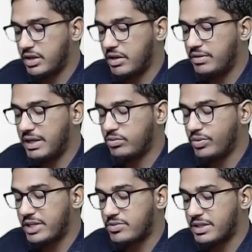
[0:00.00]
now we have to
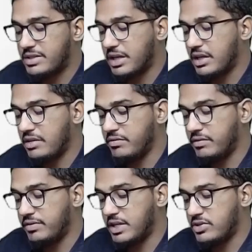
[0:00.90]
actually start our
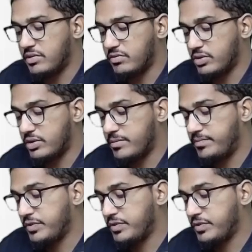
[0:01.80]
verification work.